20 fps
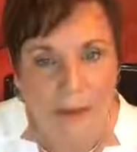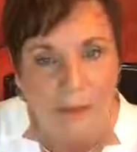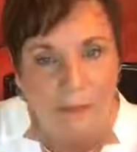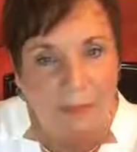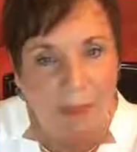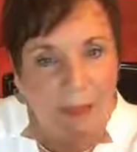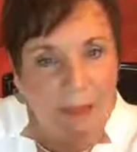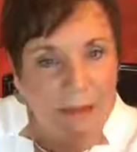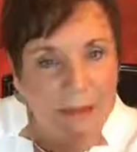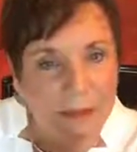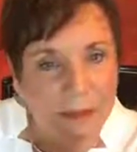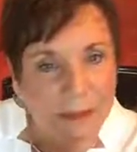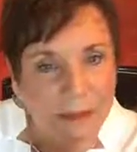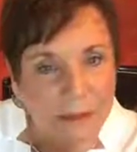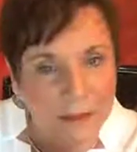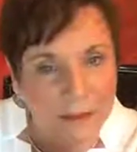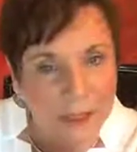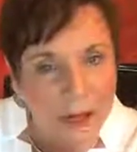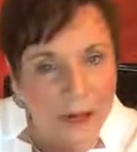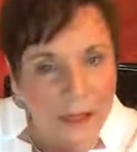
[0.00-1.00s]
That little
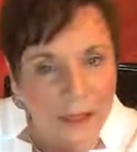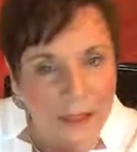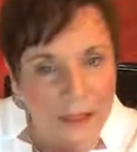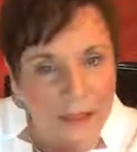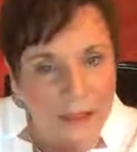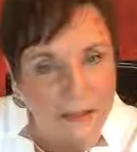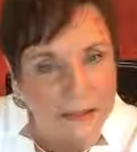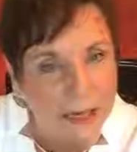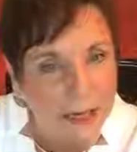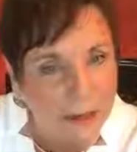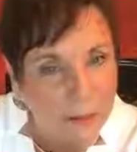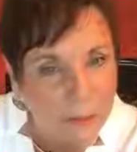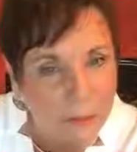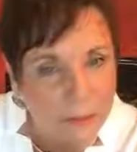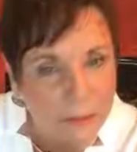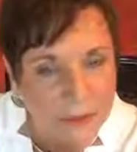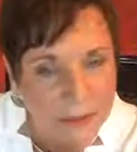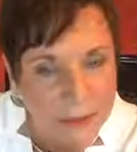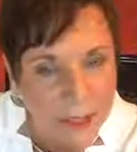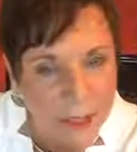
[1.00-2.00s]
tiny
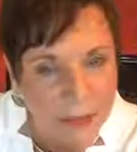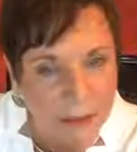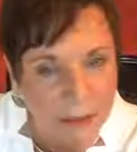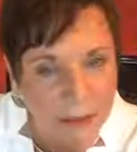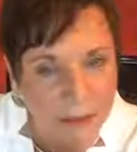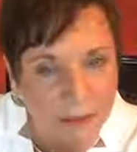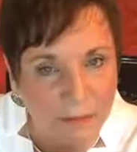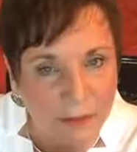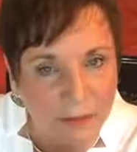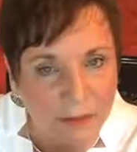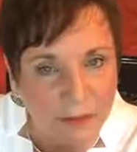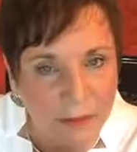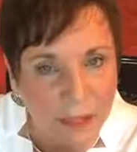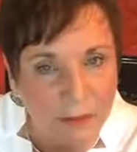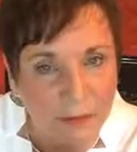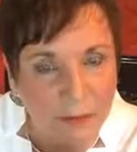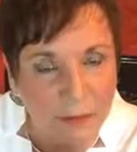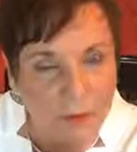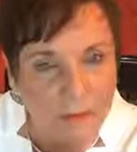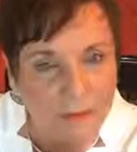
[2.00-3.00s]
10% in the
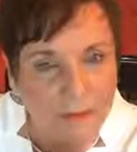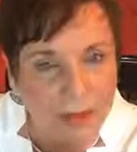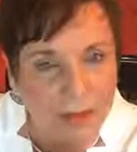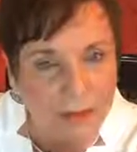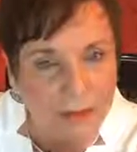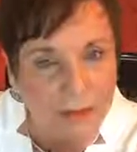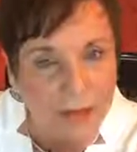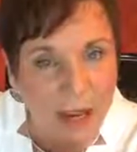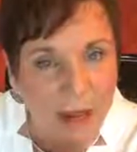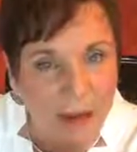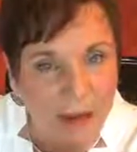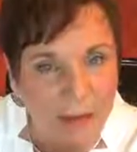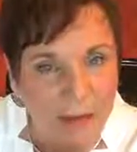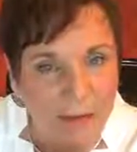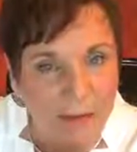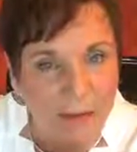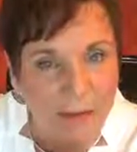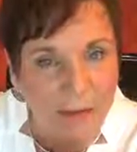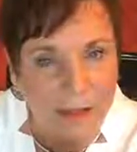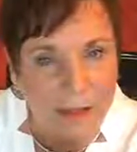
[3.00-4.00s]
center of that
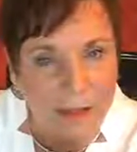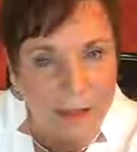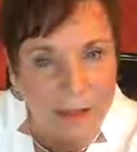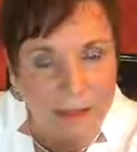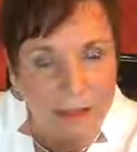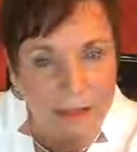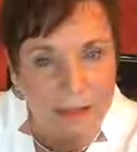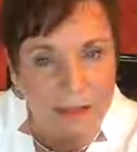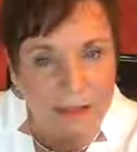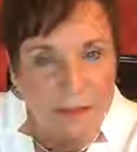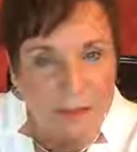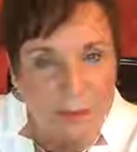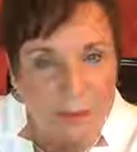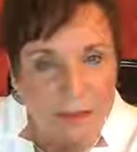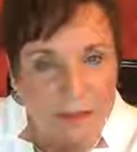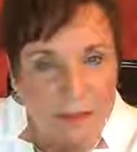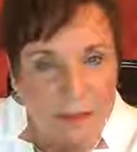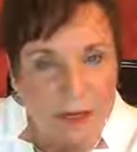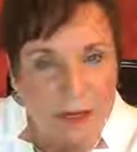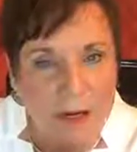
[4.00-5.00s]
dial is
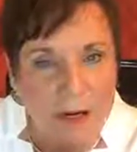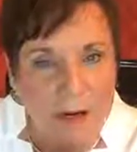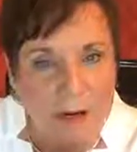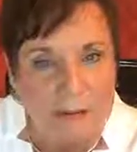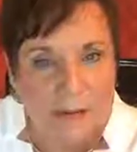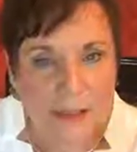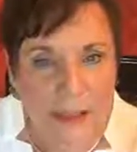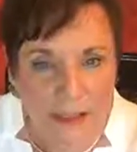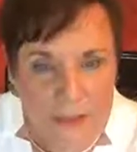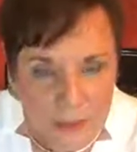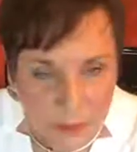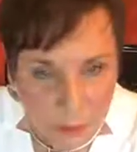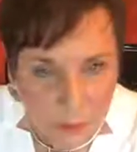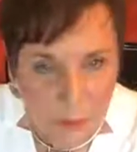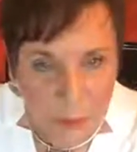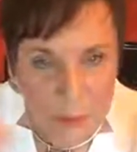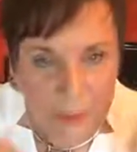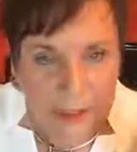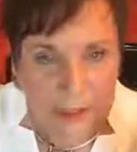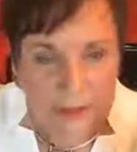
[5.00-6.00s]
within our
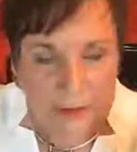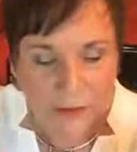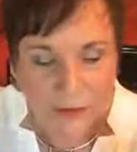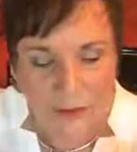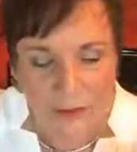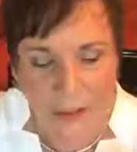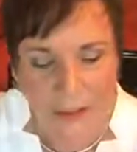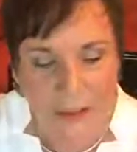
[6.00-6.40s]
decibel range to